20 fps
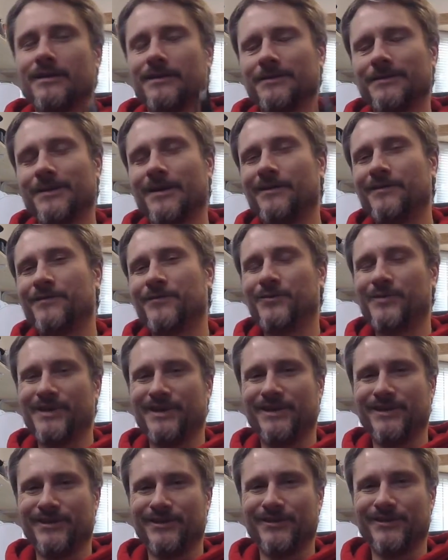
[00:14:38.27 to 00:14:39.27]
Life will be
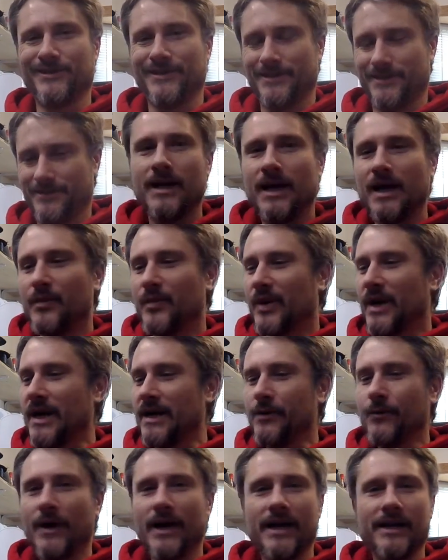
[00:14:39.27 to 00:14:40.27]
good. But
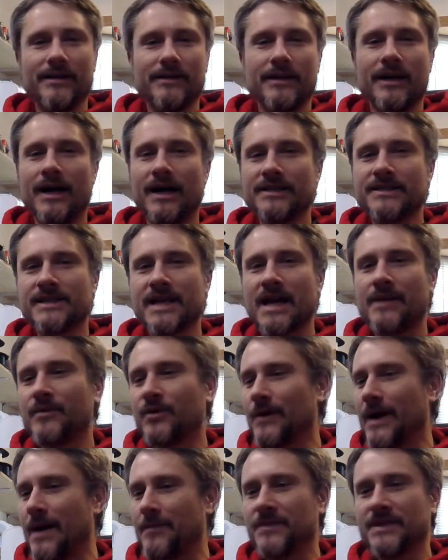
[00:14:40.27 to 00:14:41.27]
anyway, uh, it's time to
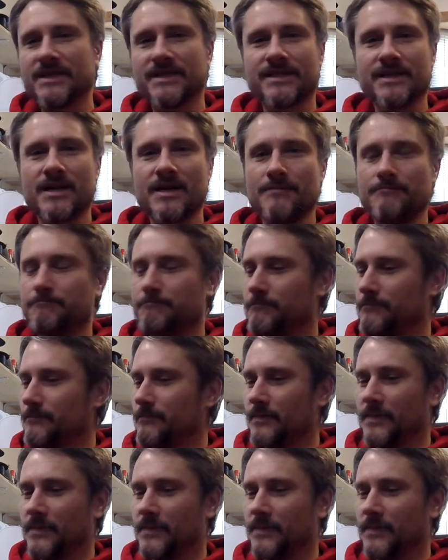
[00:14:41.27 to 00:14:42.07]
wrap this up.